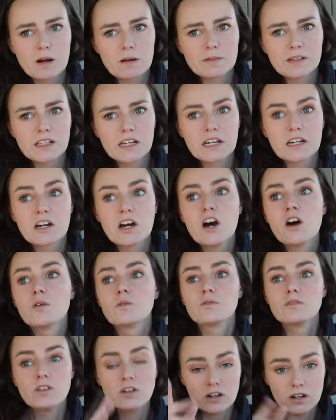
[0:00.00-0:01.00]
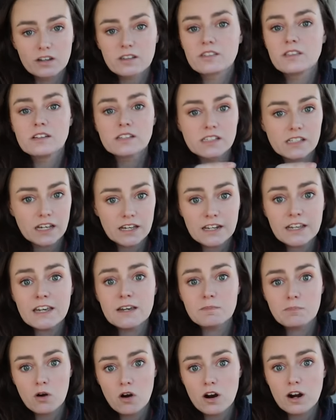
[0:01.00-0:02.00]
probably like, oh, look, this
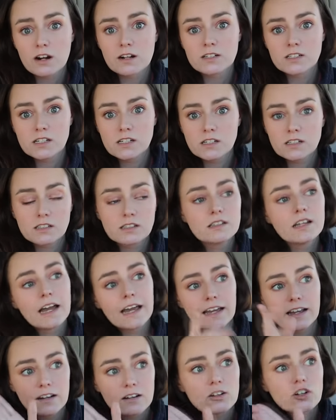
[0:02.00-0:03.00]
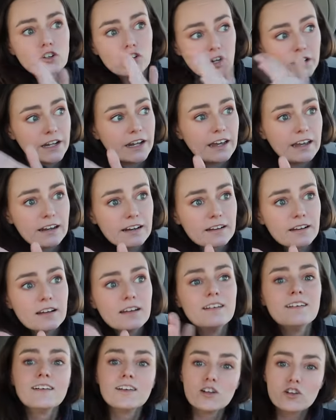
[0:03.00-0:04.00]
idiot parked like crooked.
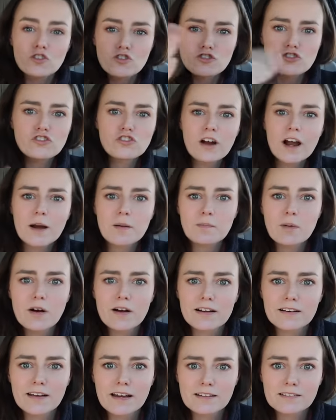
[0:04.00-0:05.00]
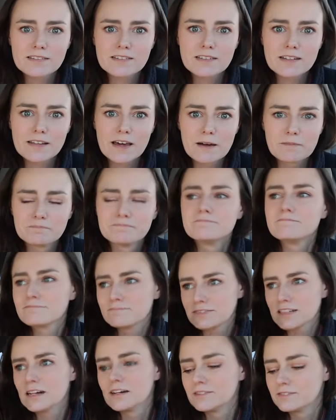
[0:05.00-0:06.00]
Try and park next to them.
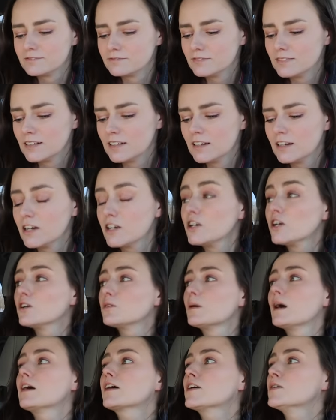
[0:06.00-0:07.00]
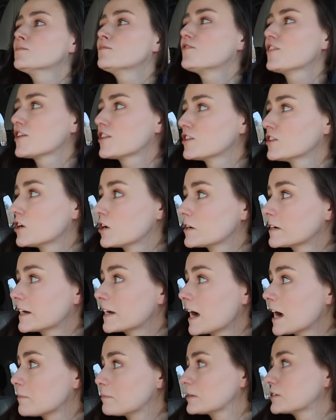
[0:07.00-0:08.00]
So you're welcome for the
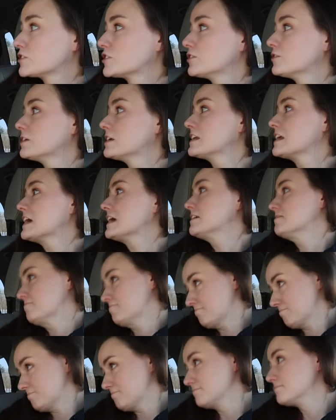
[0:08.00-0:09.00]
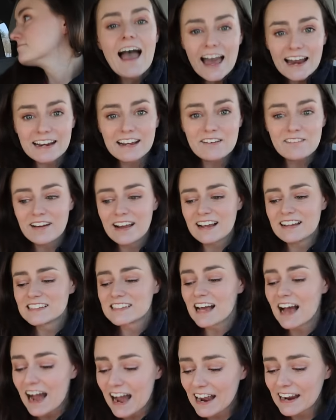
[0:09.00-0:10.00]
learning opportunity.
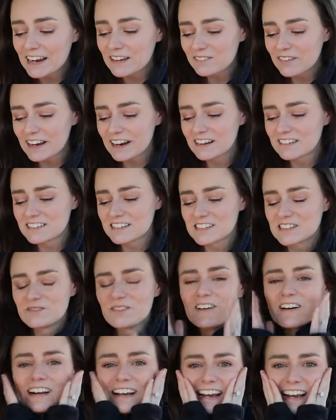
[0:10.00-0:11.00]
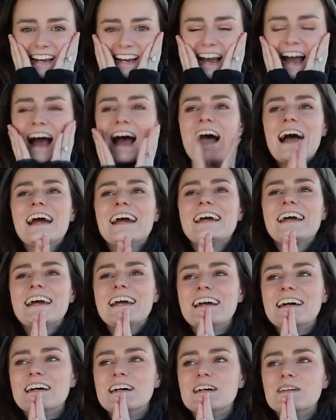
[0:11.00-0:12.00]
Anyways, I am here this morning. I
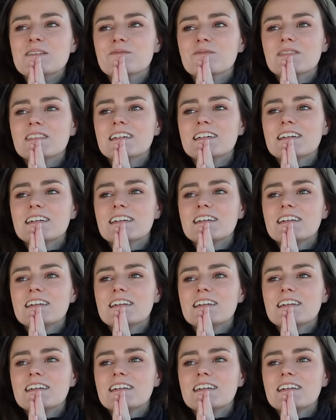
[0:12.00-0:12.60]
am